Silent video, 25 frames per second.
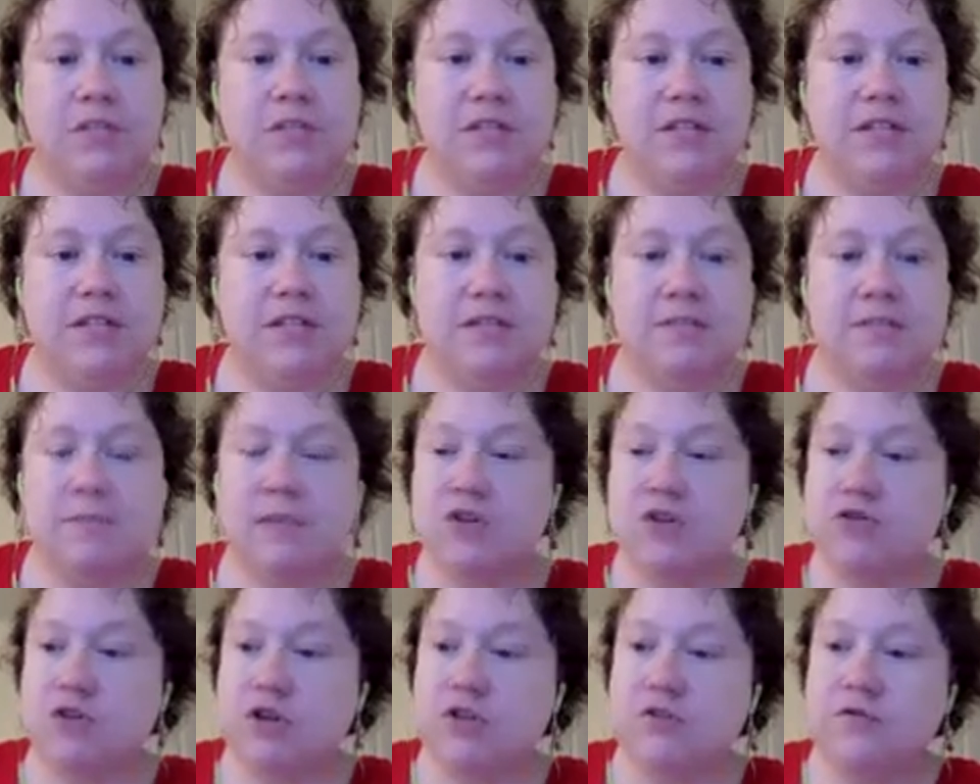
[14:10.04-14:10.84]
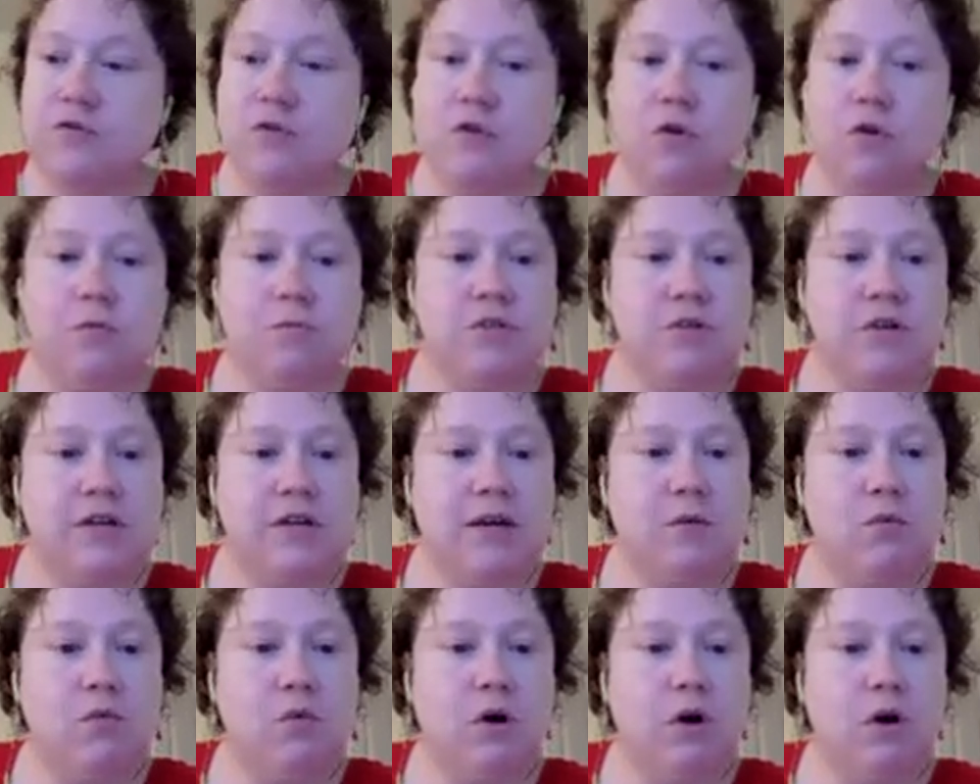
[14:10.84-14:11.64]
this in matrix form. So I
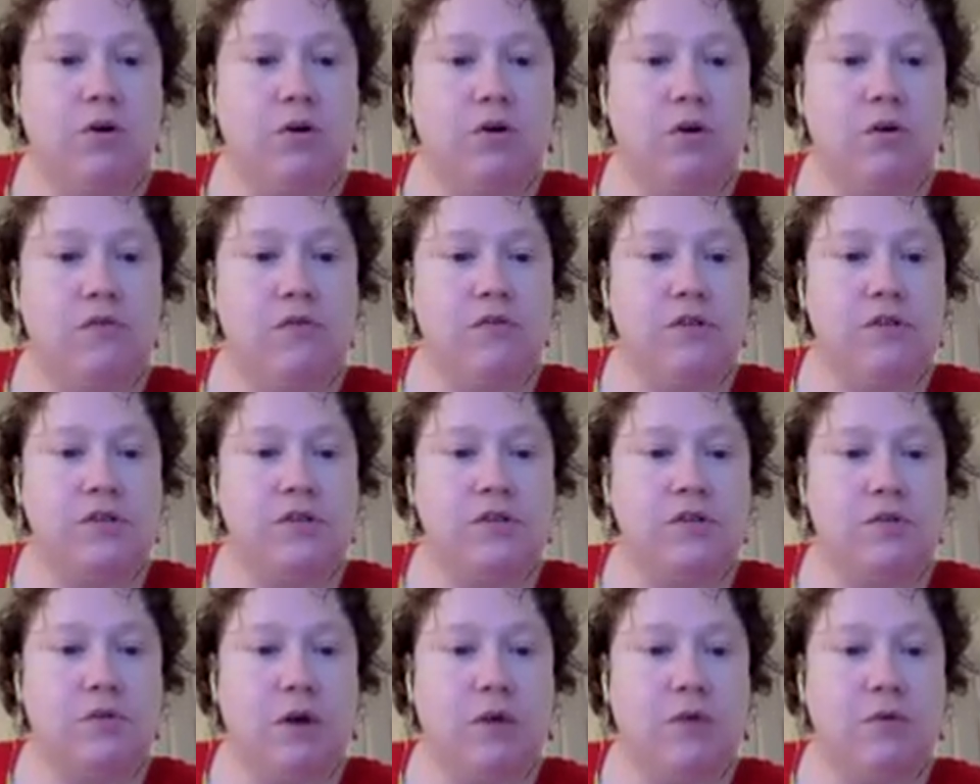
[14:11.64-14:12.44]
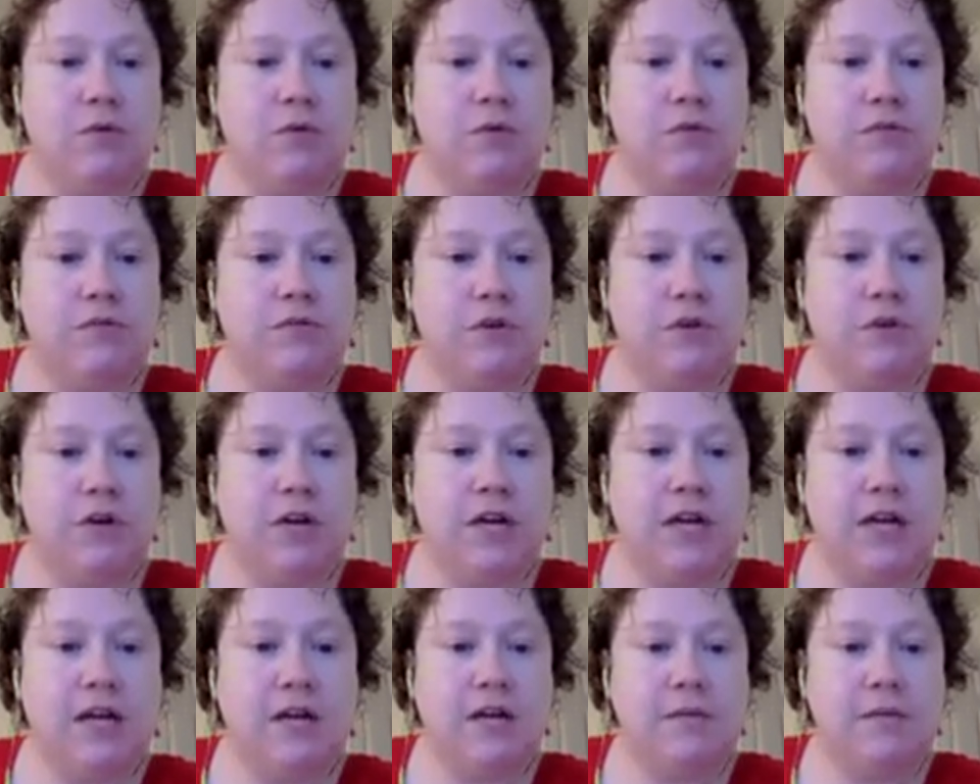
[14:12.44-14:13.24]
get 1 over the square root of
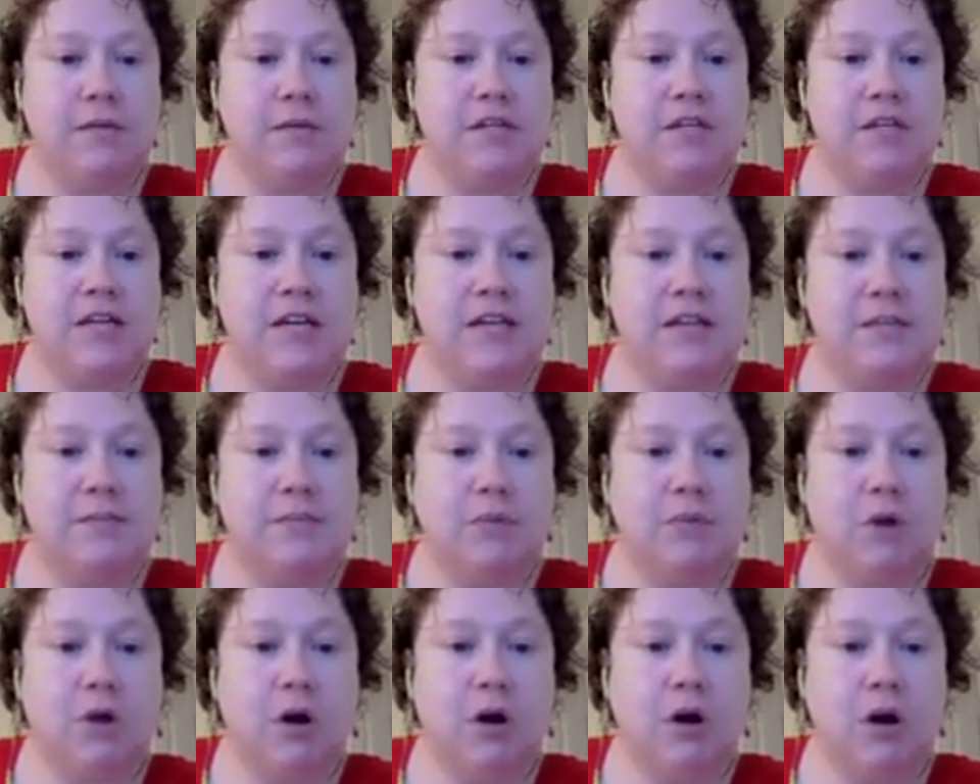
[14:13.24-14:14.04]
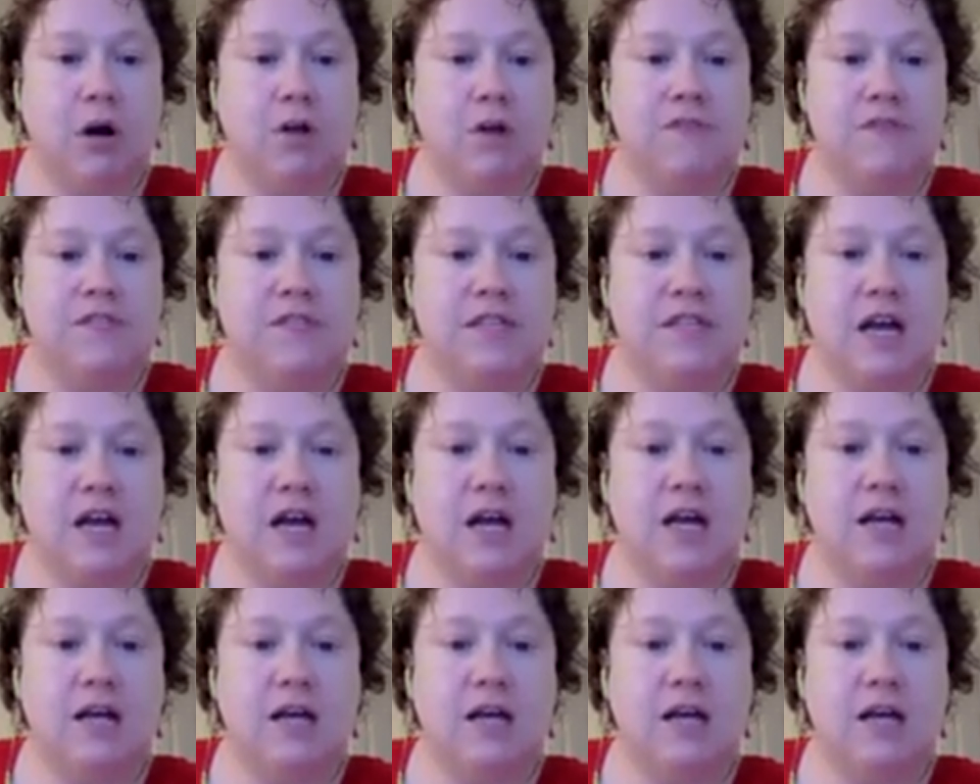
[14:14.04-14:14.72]
30. I'm gonna take the bra of psi,